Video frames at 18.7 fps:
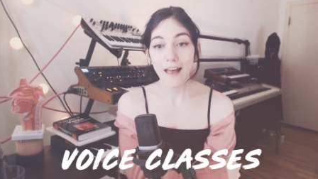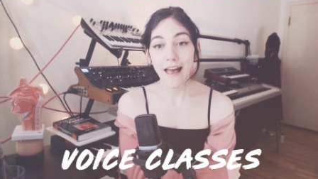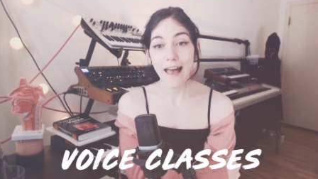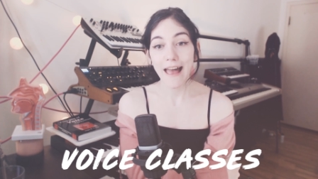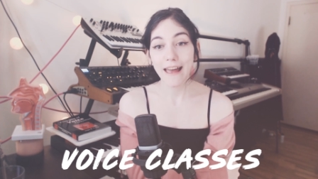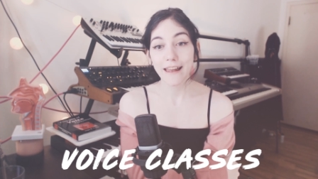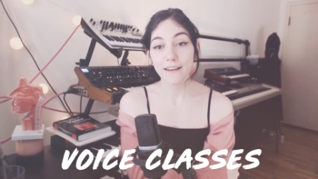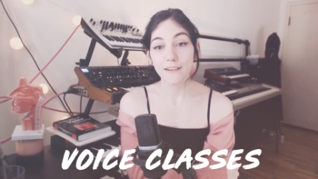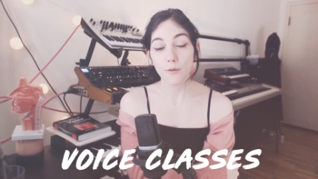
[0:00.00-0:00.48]

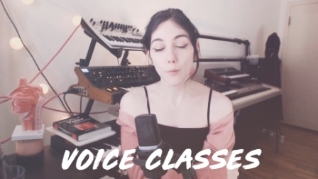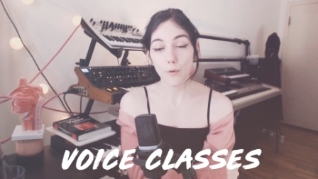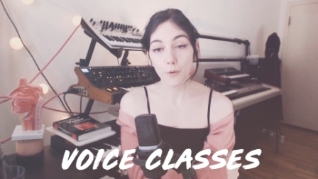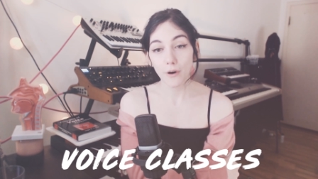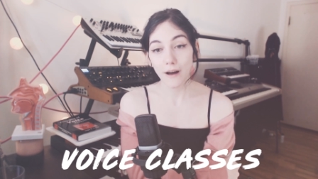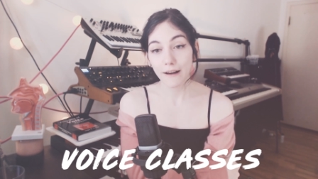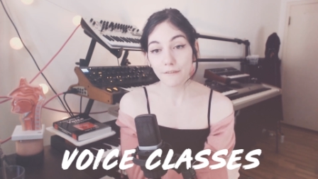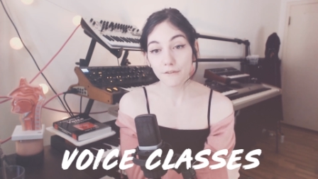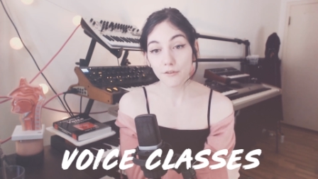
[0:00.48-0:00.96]
And we
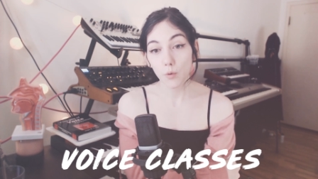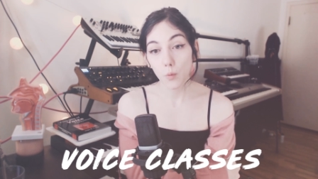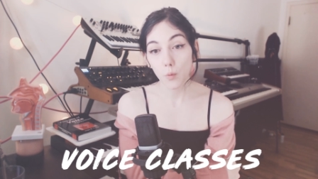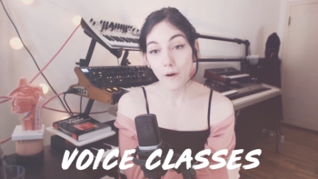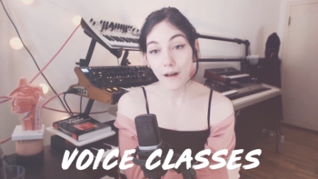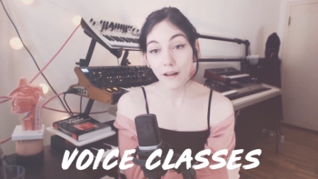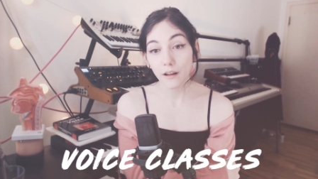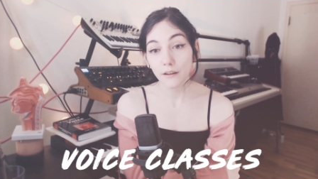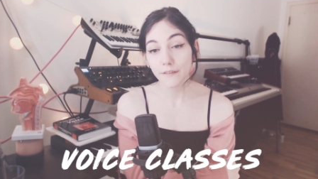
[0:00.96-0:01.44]
will have
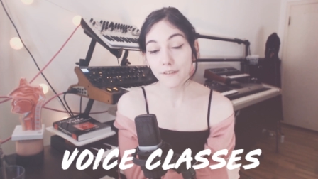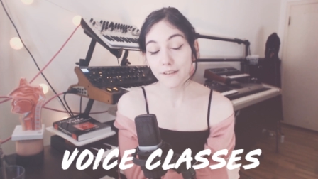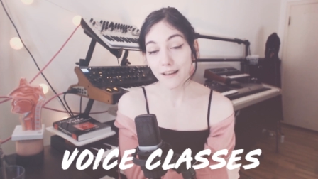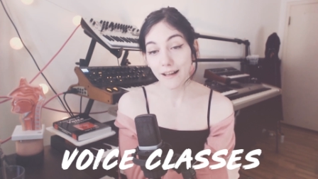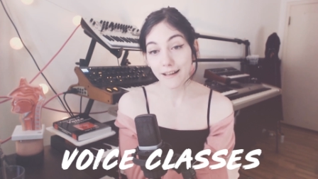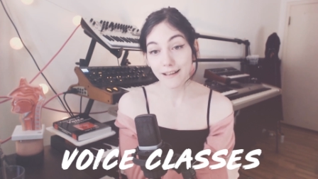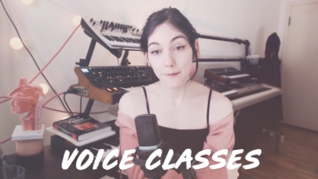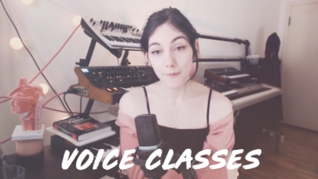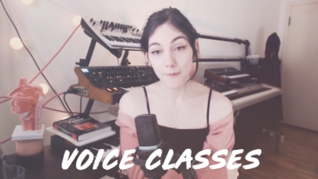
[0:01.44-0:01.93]
12
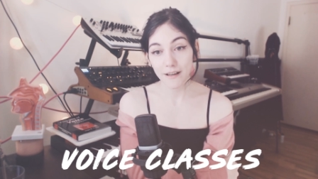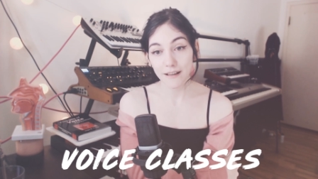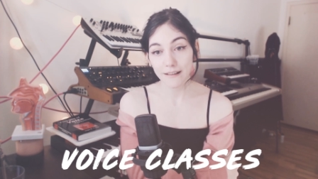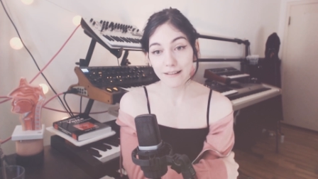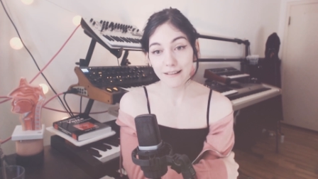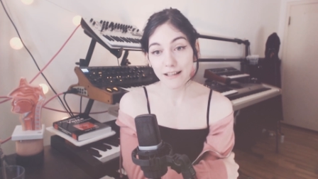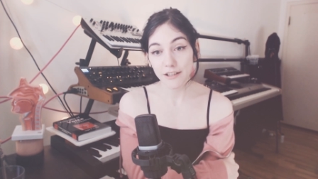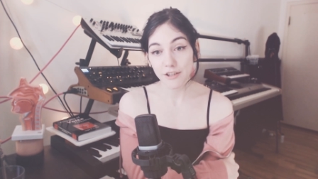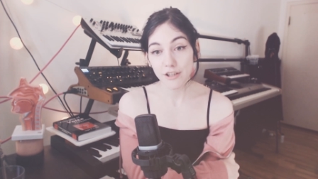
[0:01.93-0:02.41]
90 minute
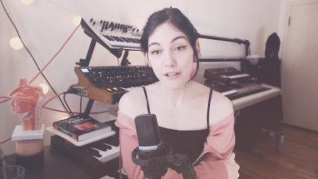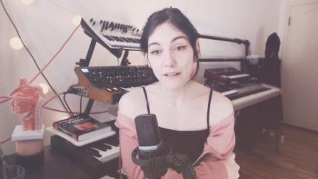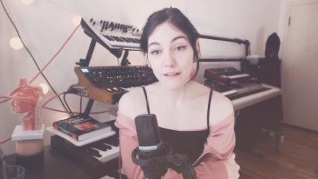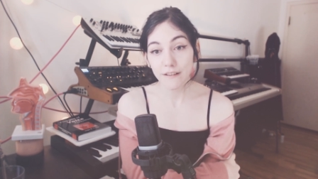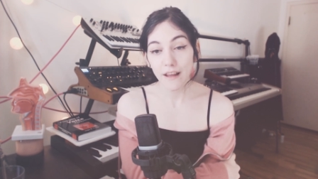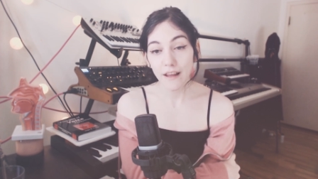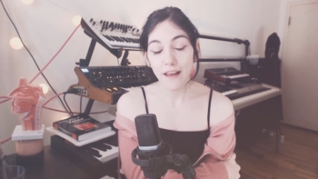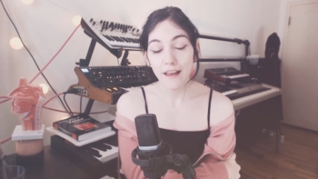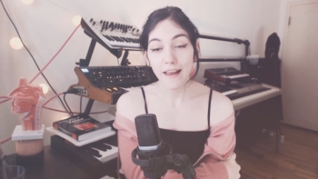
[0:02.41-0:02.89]

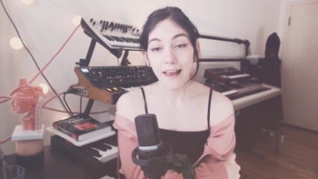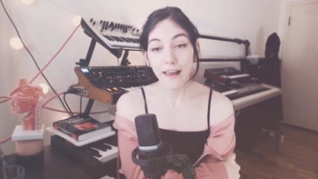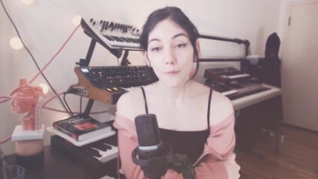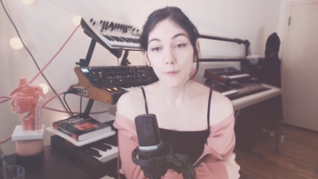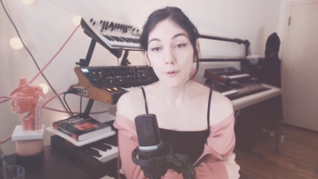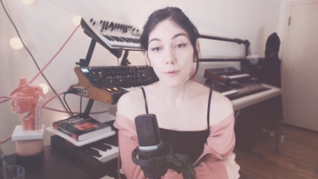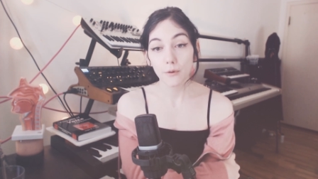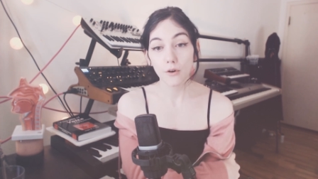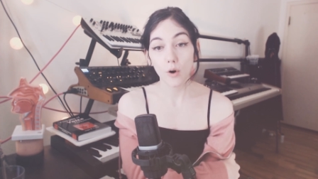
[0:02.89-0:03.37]
sessions and
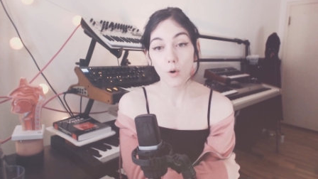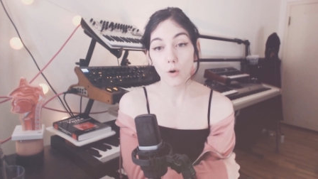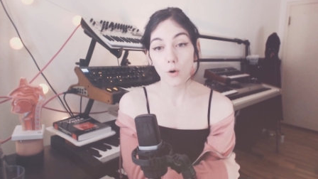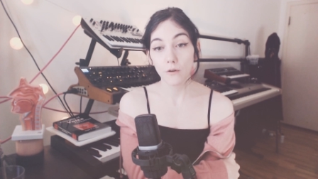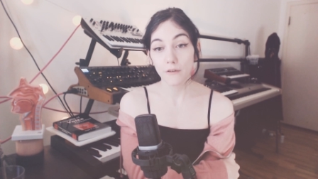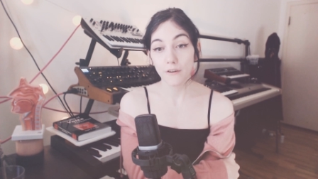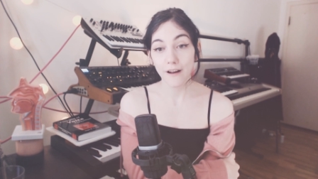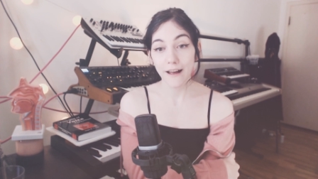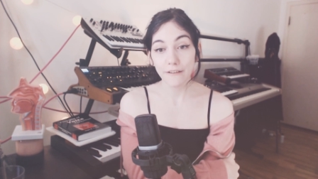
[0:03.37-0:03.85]
we will go
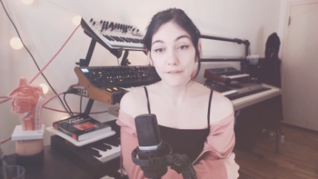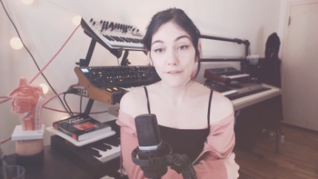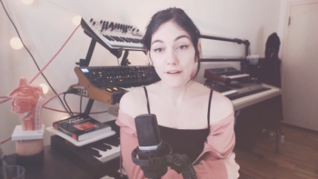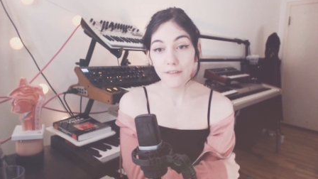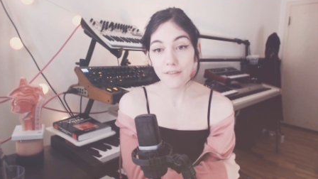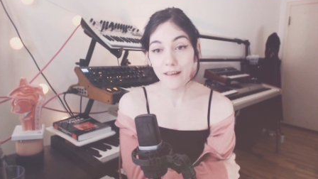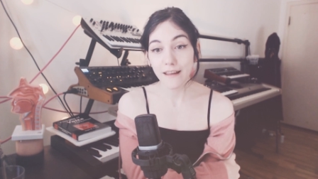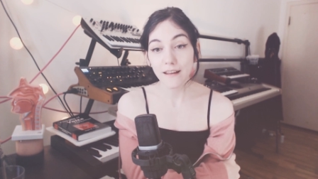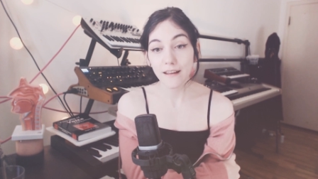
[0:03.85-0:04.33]
over
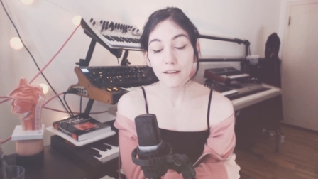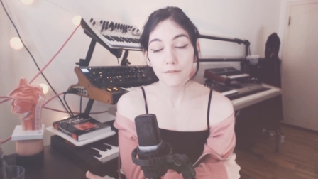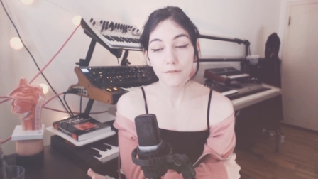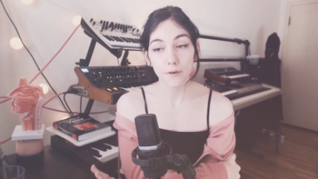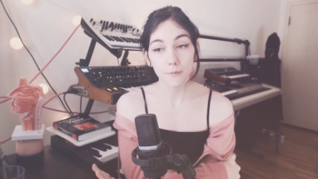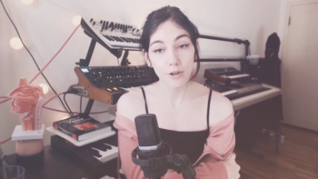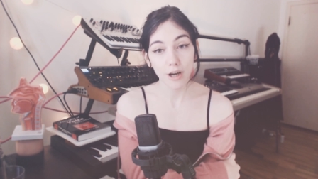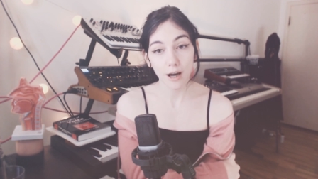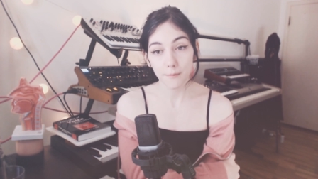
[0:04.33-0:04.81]
everything
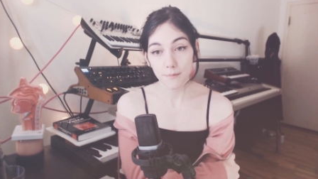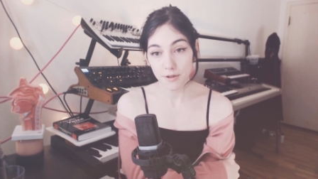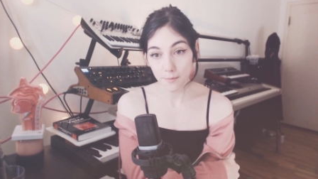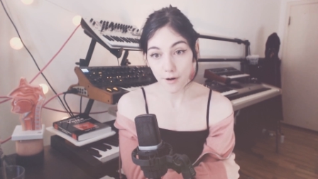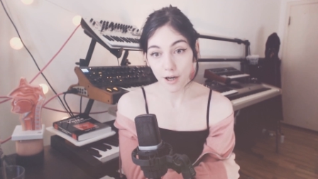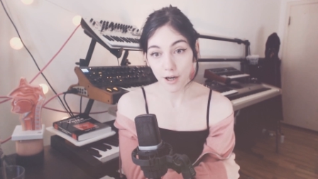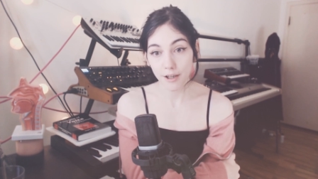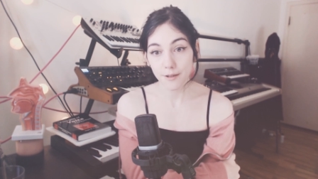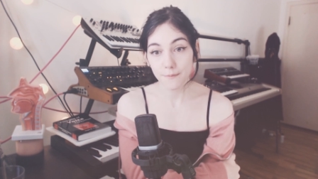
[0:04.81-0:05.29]
from top to
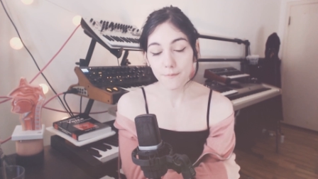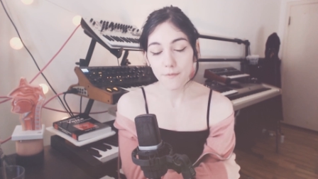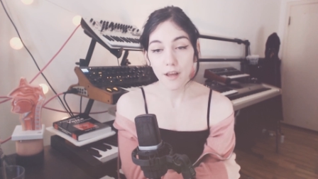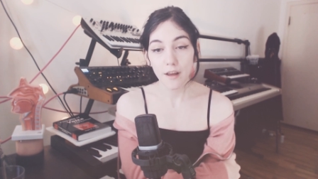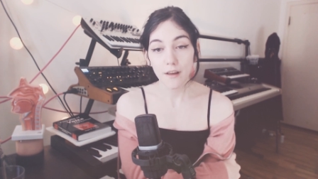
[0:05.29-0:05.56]
bottom.